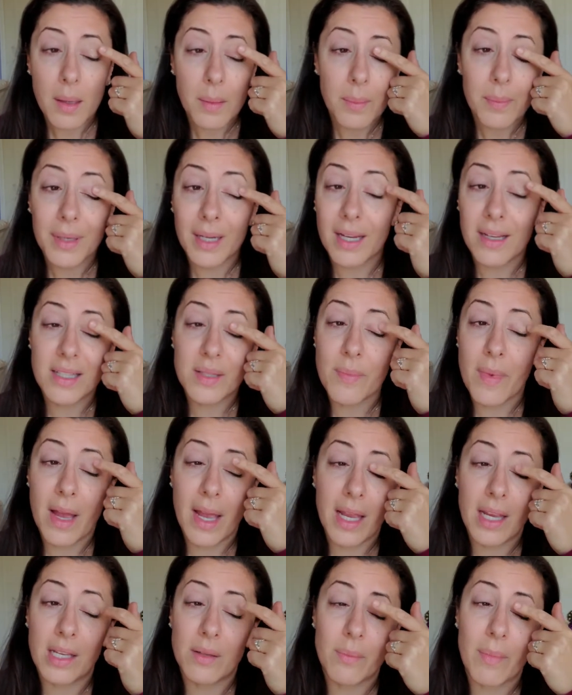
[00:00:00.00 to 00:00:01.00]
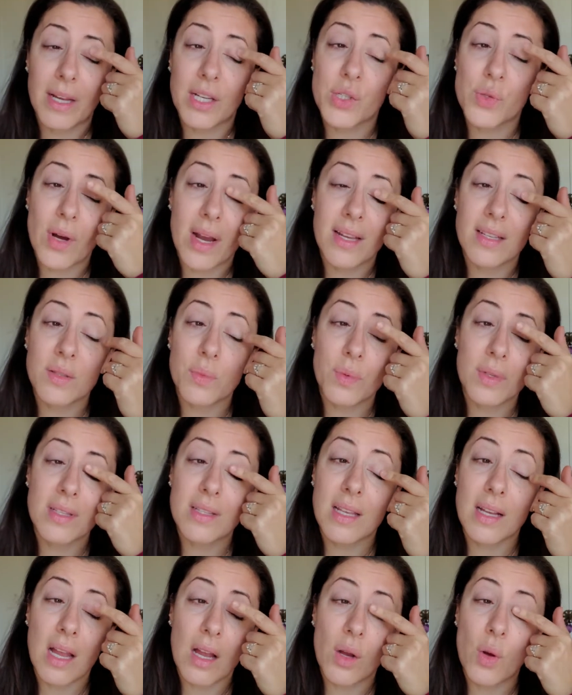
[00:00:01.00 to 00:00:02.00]
because my dress
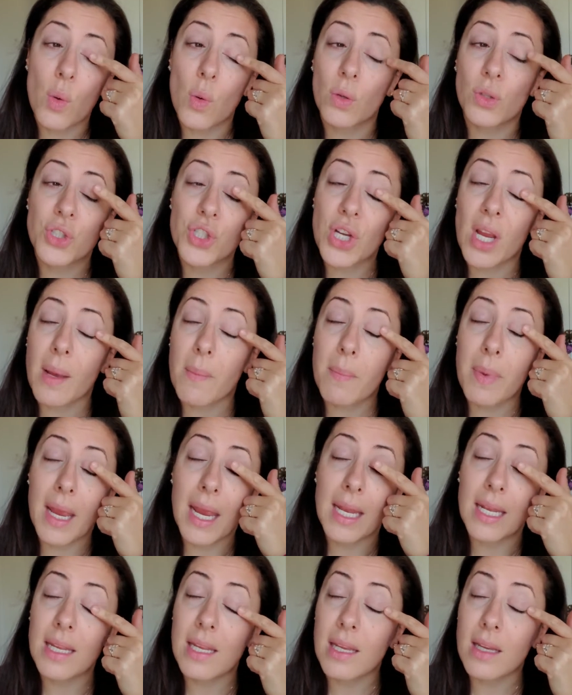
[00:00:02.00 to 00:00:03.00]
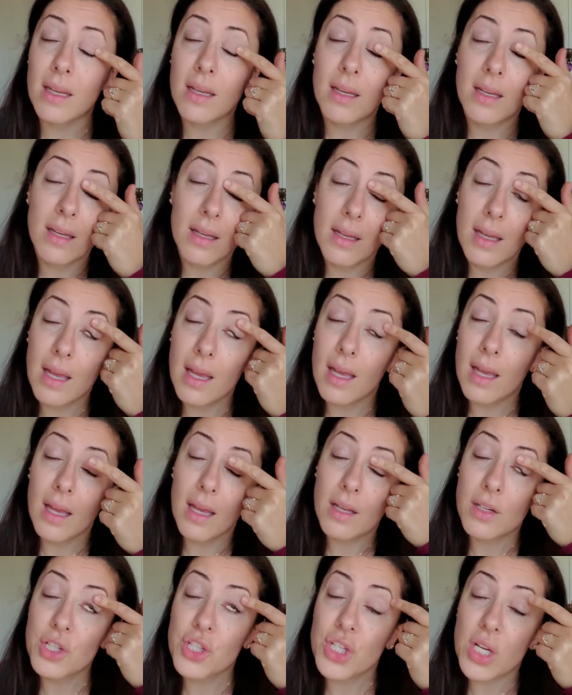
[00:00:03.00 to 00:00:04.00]
was like a gold champagne-y,
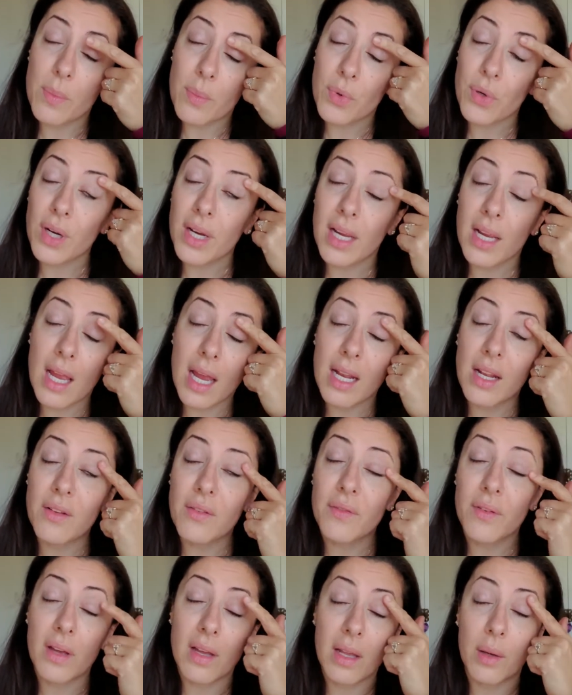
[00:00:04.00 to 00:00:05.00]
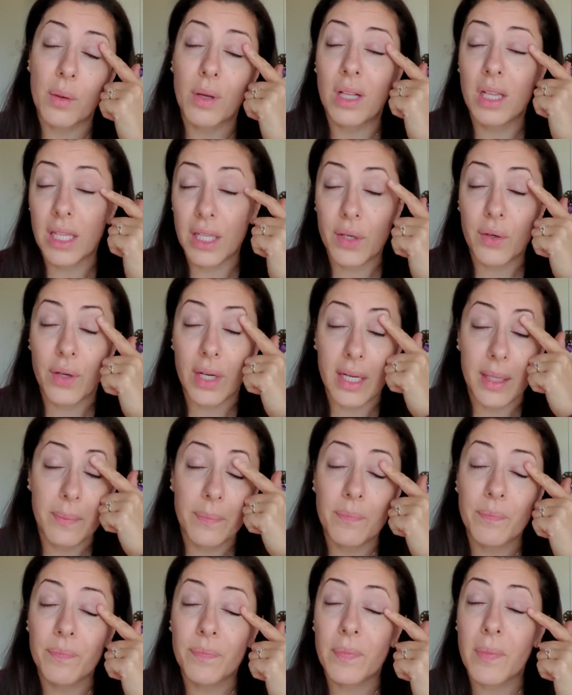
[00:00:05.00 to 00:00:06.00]
shimmery, kind of glittery
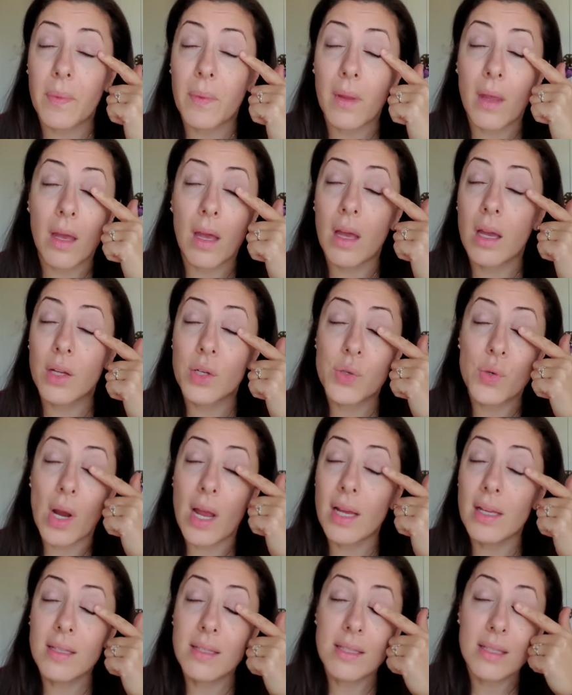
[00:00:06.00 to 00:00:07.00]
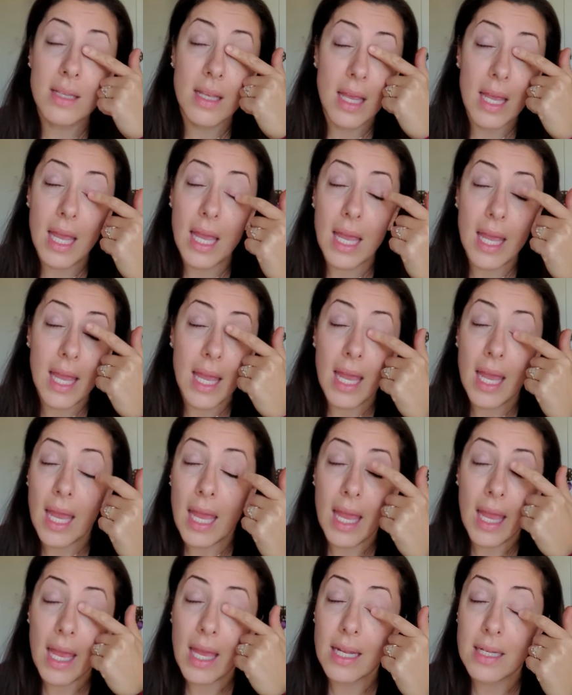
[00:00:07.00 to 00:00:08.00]
dress.
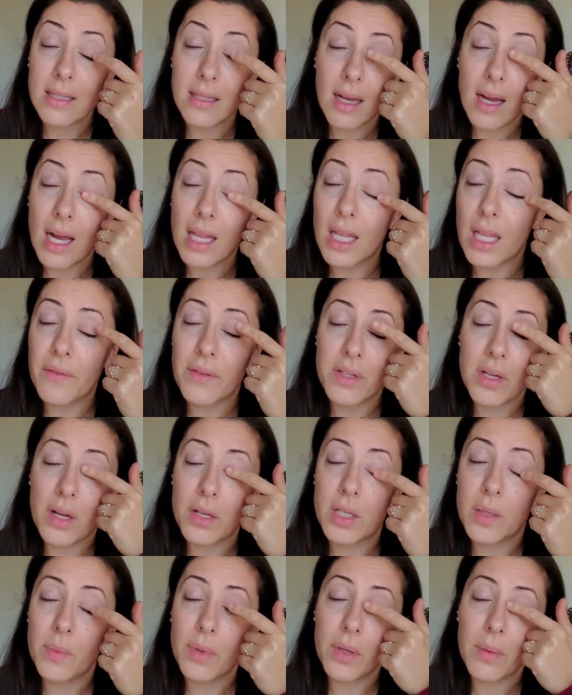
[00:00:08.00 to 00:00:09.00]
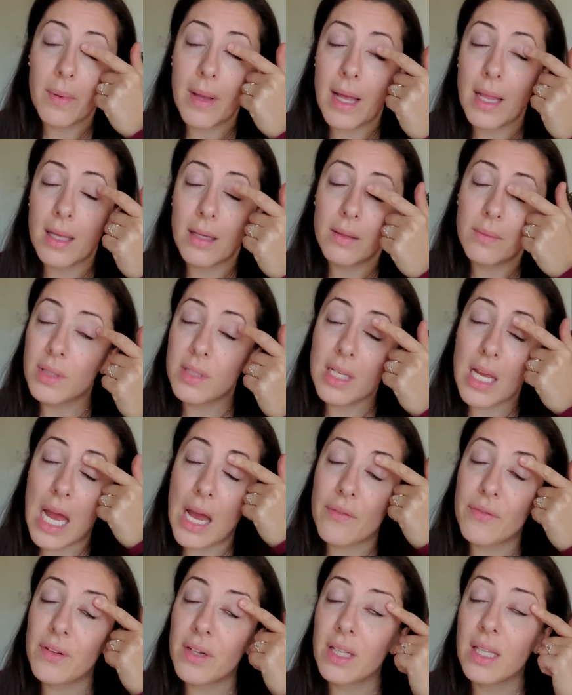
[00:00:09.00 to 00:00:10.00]
And I love the Tarte Beauty palette.
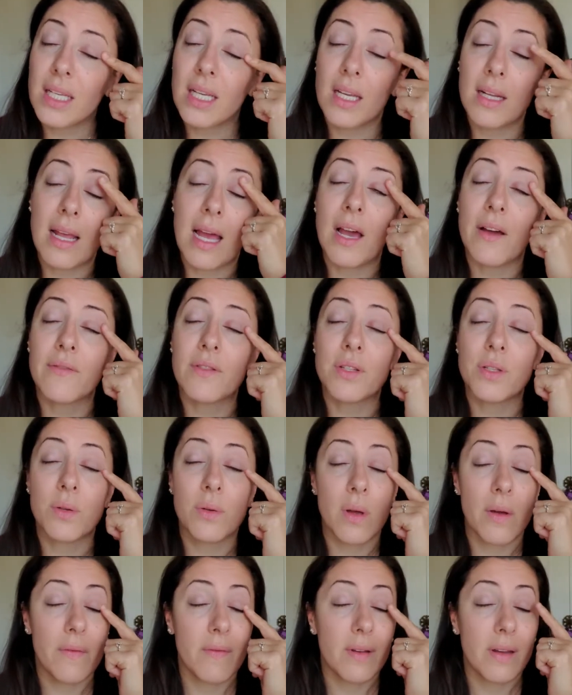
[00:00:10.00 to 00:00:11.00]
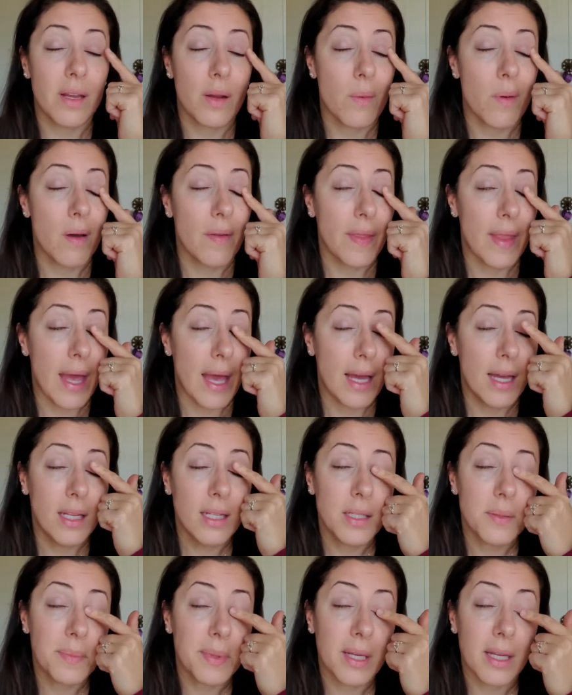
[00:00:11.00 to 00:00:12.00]
Definitely gonna have to do a video on
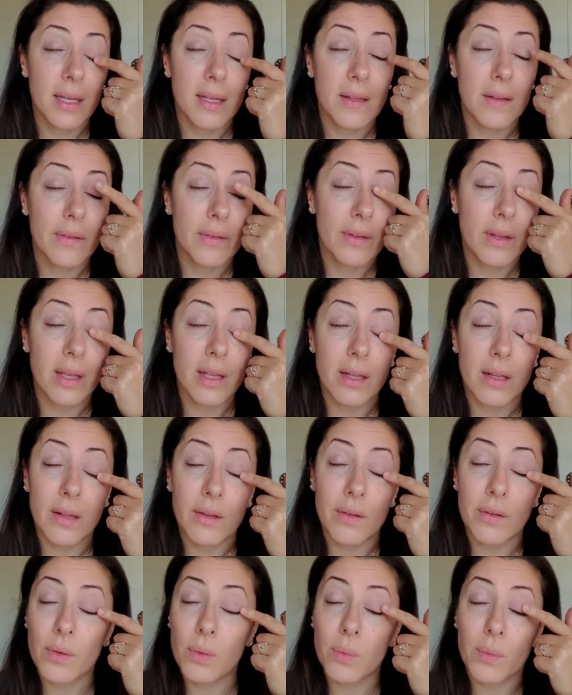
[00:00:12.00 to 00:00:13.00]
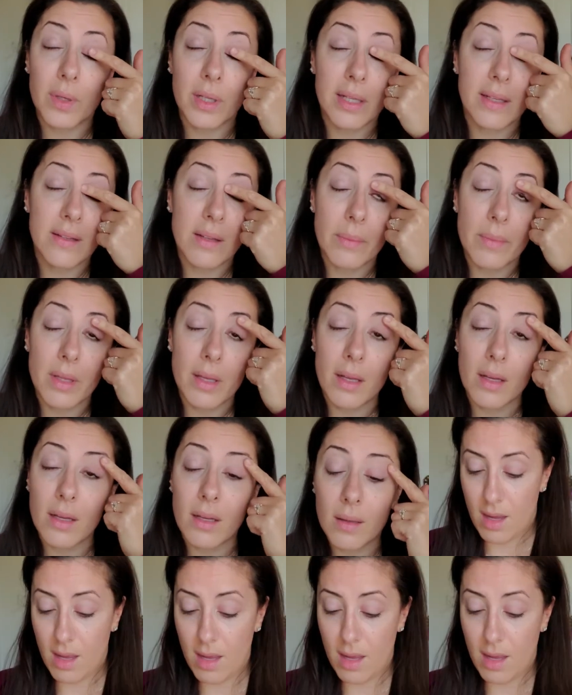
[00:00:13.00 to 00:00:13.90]
that because it is really something.